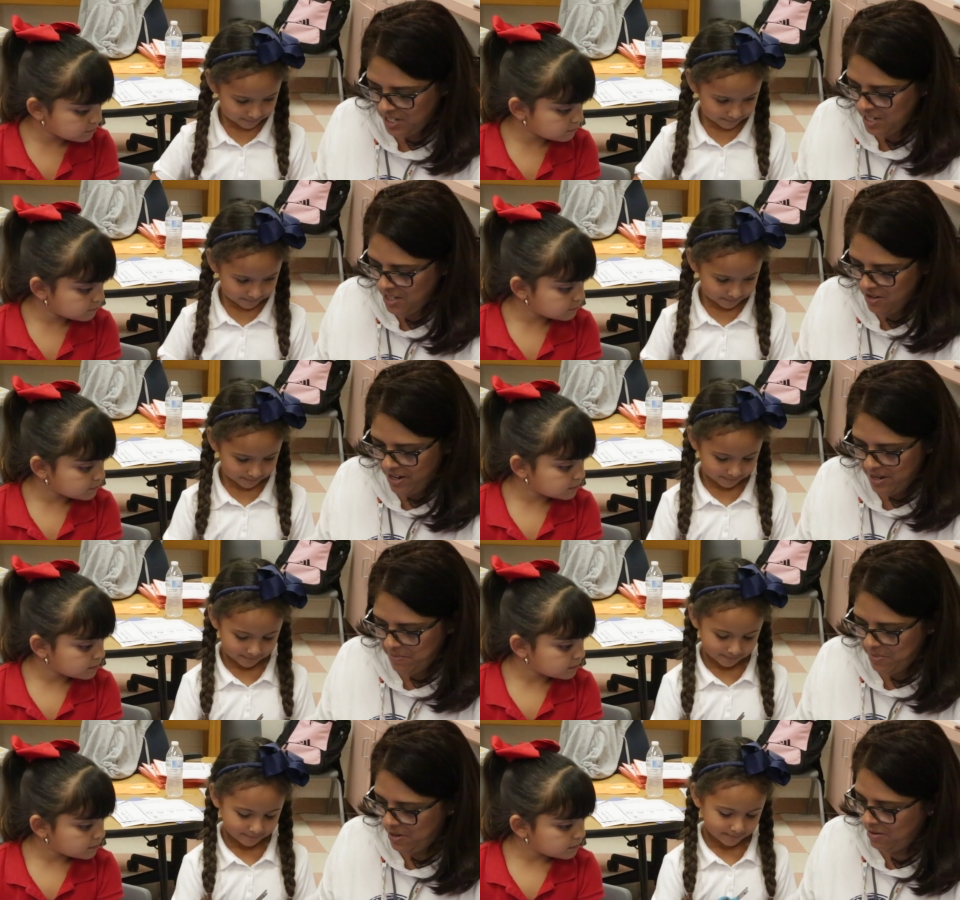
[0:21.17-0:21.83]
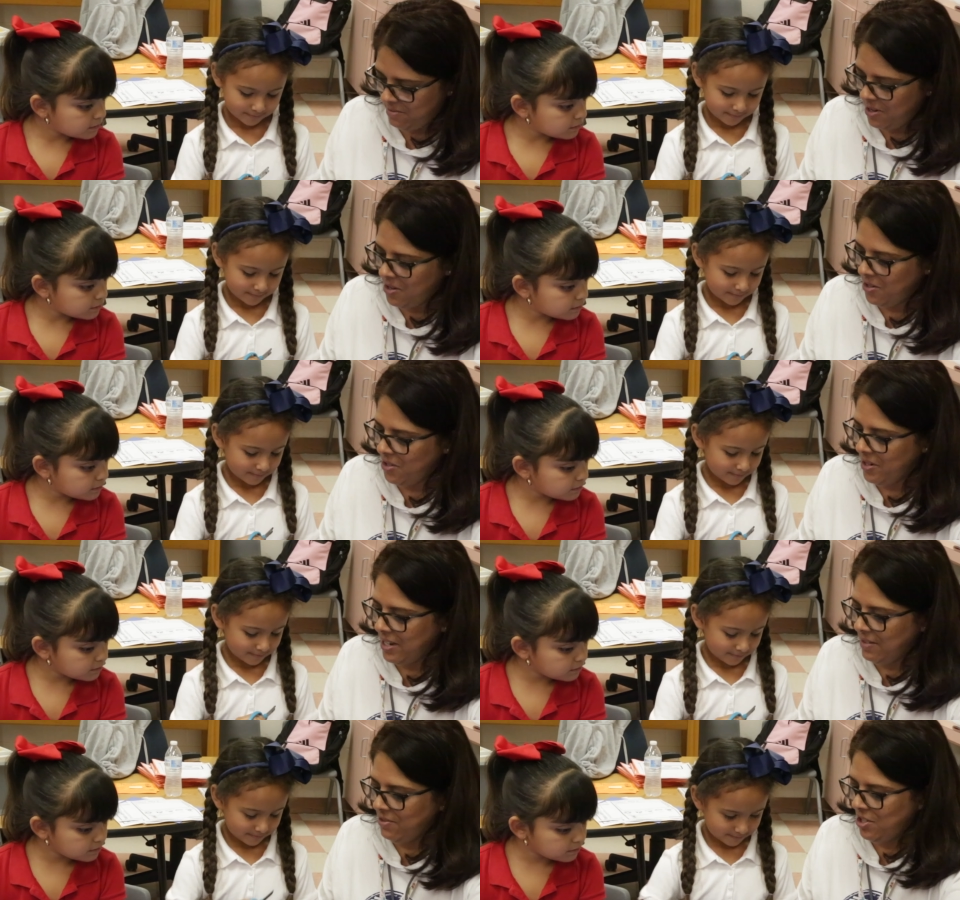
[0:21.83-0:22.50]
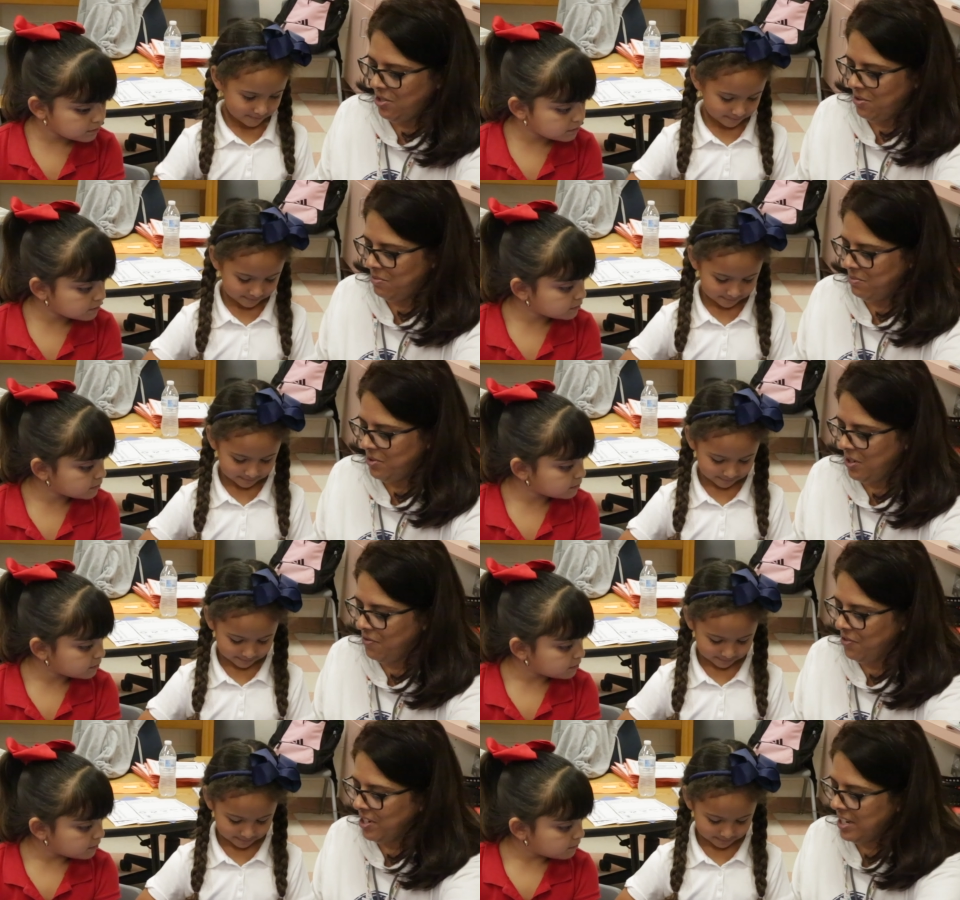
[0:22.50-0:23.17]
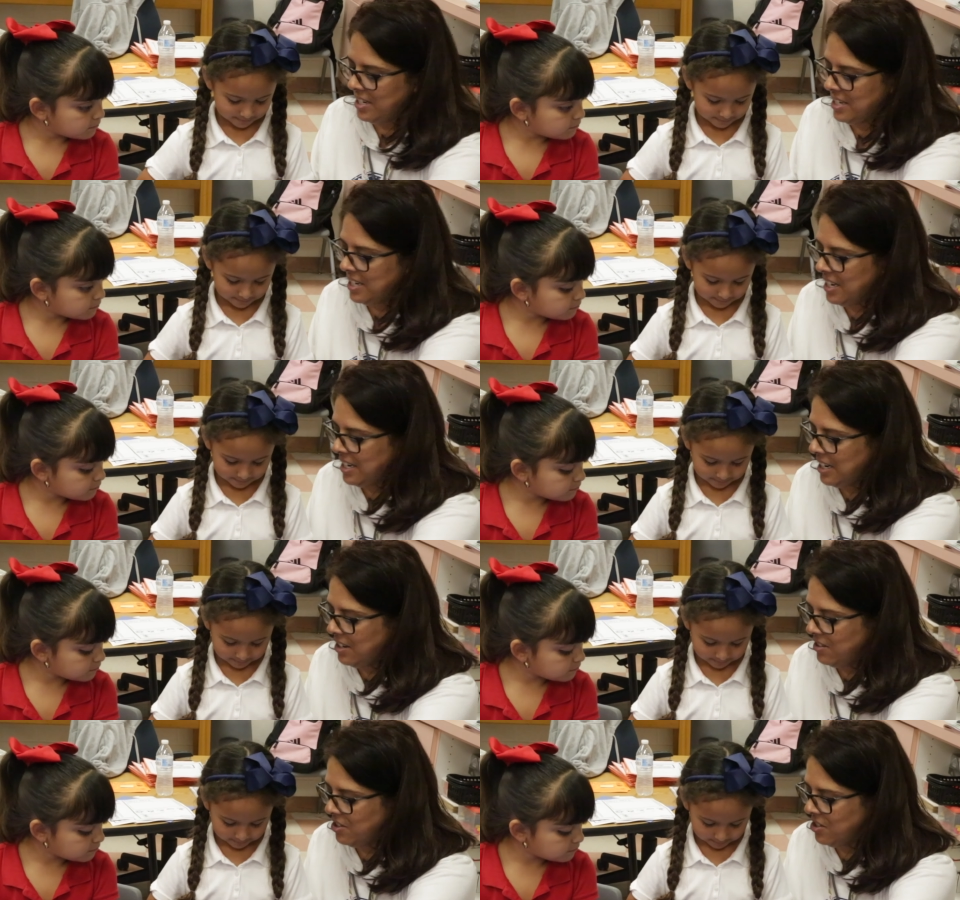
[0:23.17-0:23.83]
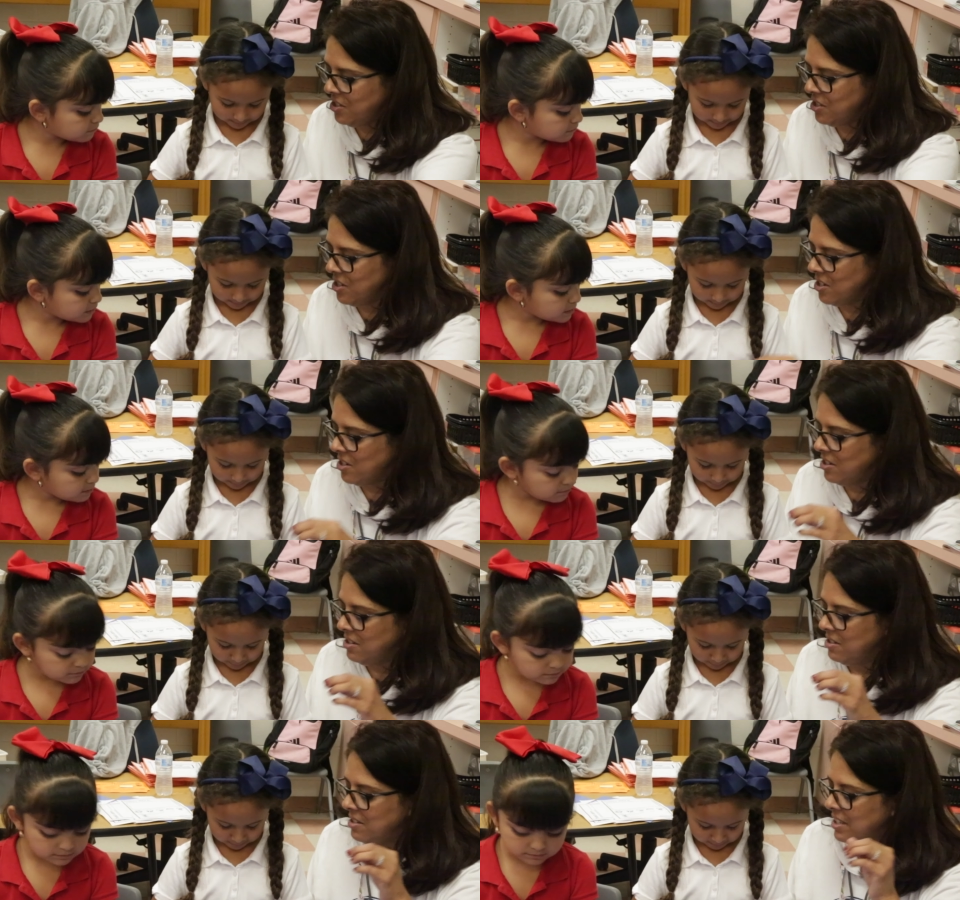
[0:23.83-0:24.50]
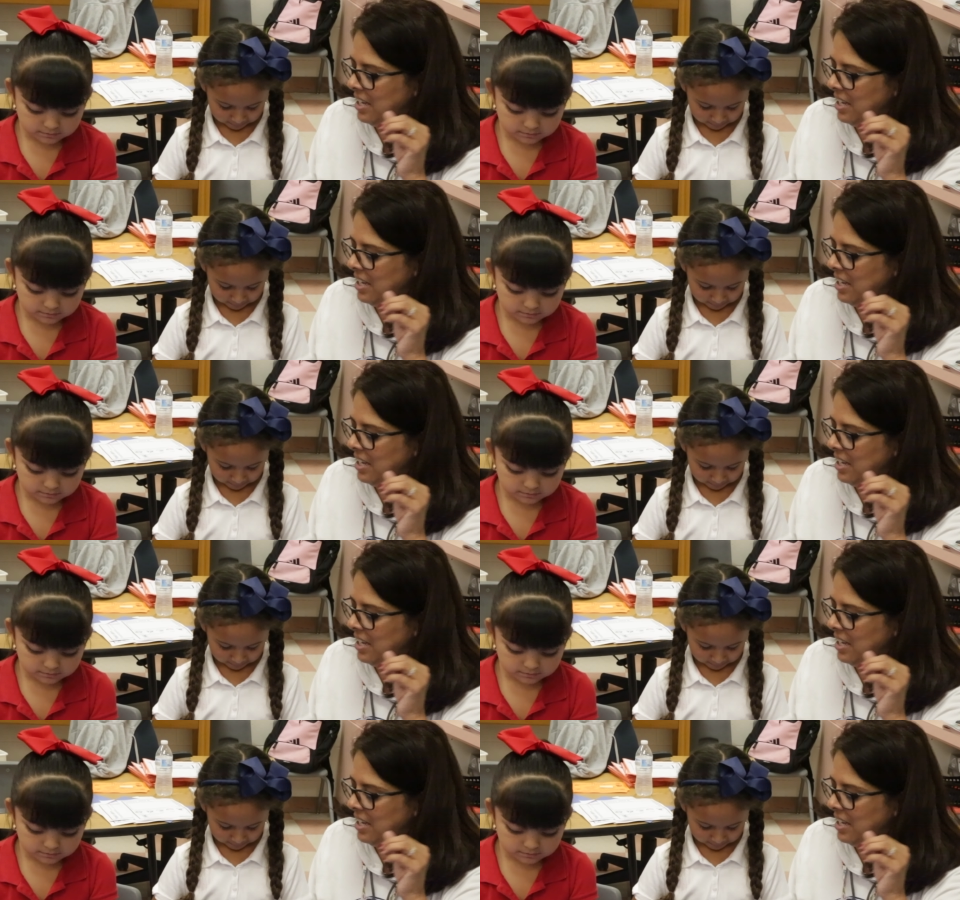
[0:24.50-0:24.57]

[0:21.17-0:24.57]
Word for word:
Speaker 1: At Summit View, everyone is a learner. Teachers help